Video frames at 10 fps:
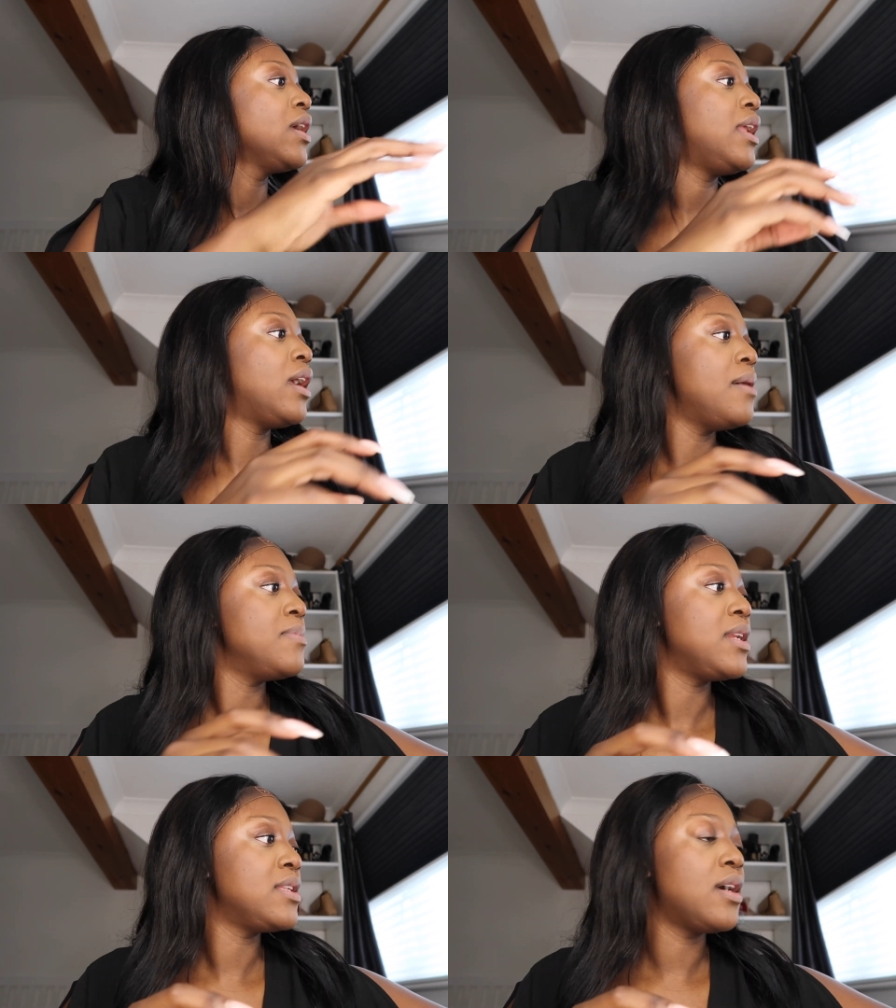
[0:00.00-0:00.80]
And I'm
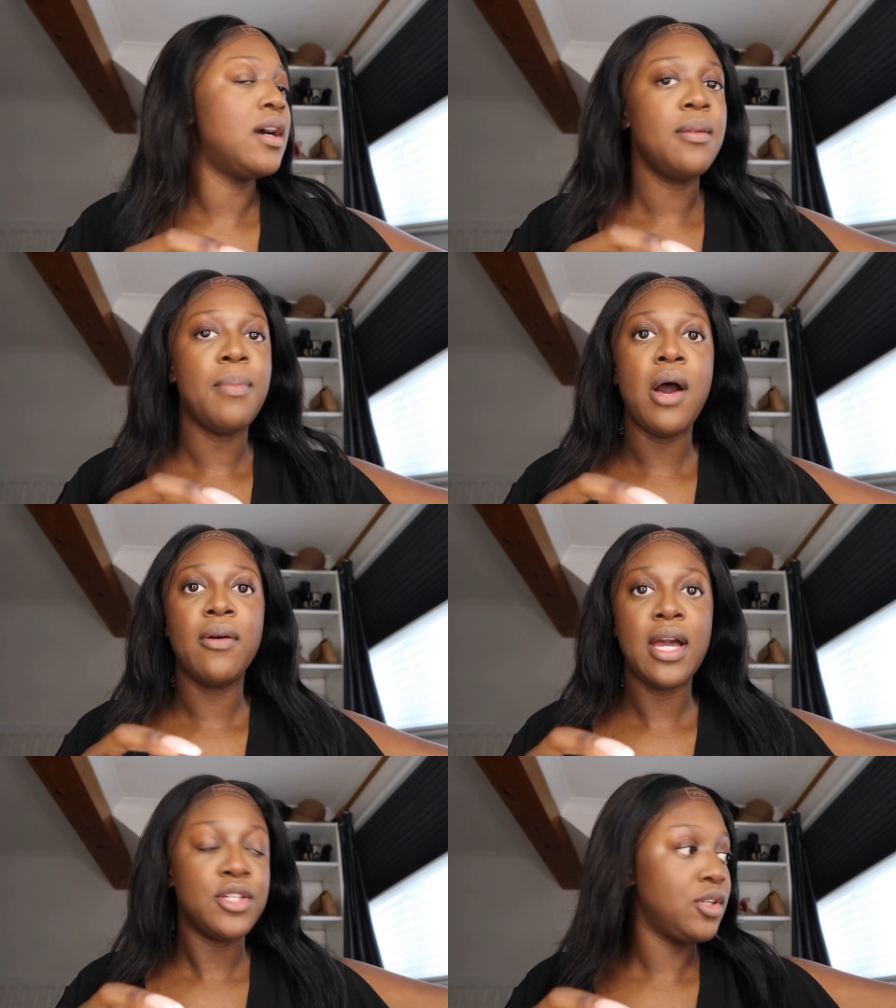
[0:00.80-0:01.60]
nearly done. But
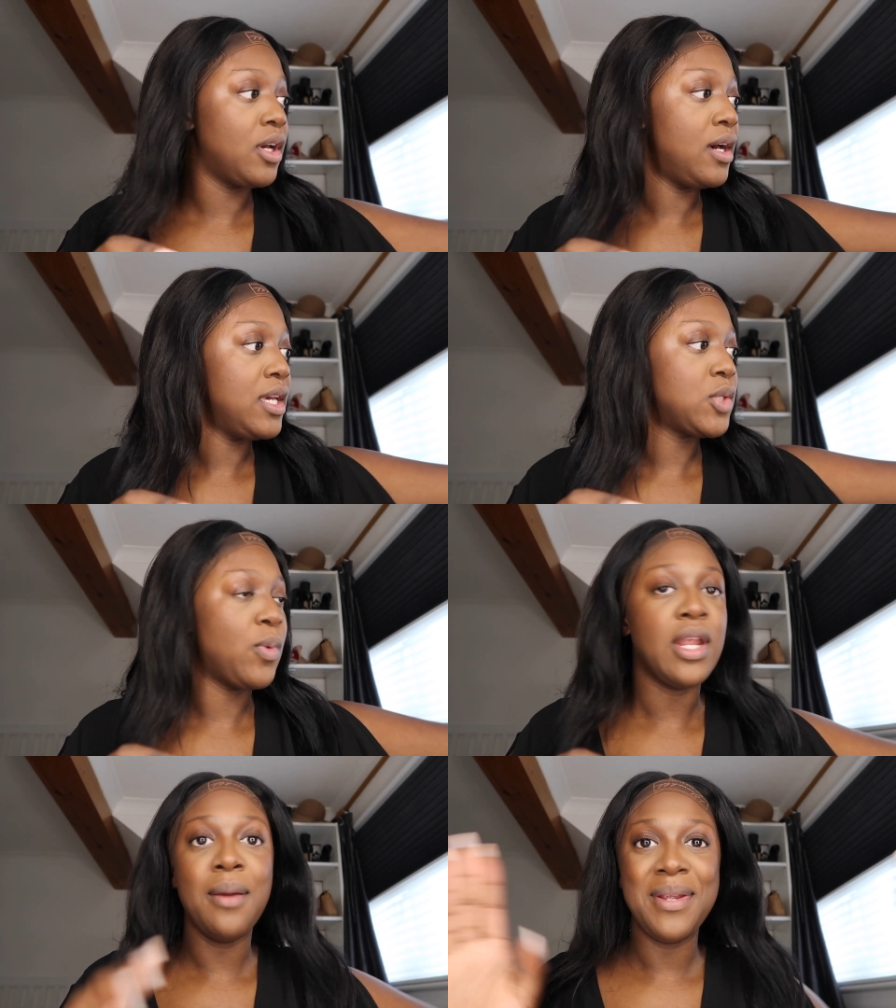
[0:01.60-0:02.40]
I'll catch you guys
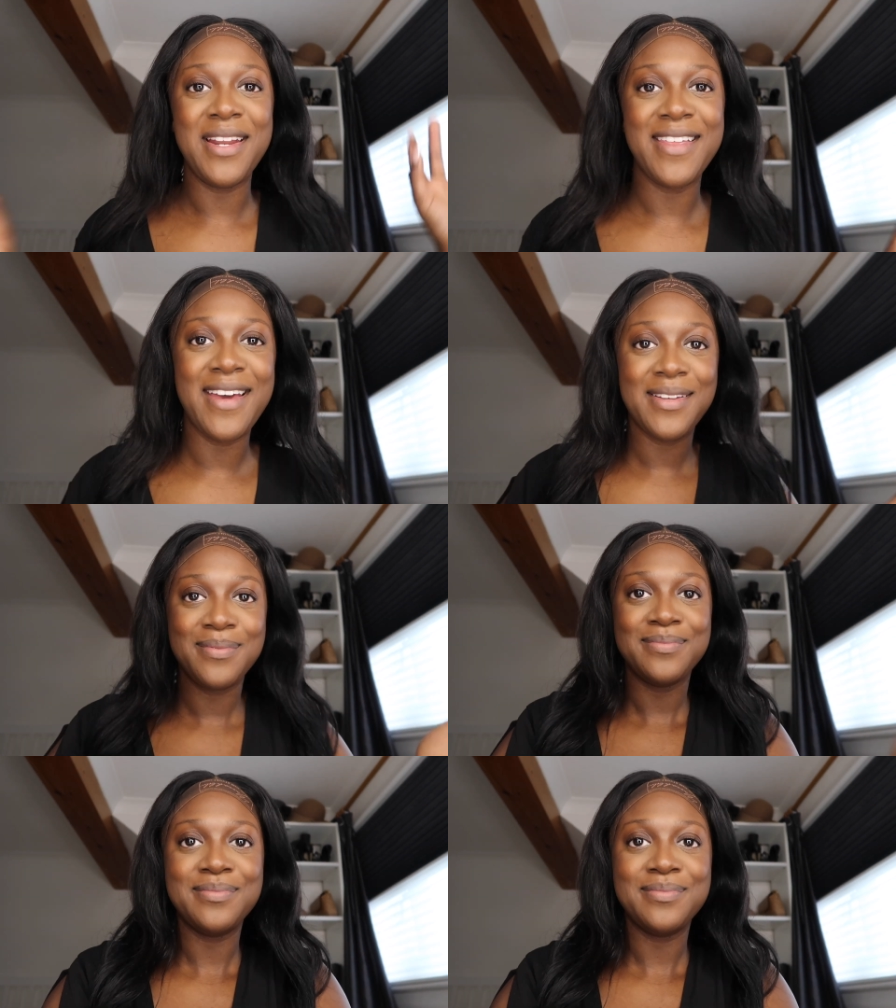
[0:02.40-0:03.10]
when I'm nearly there.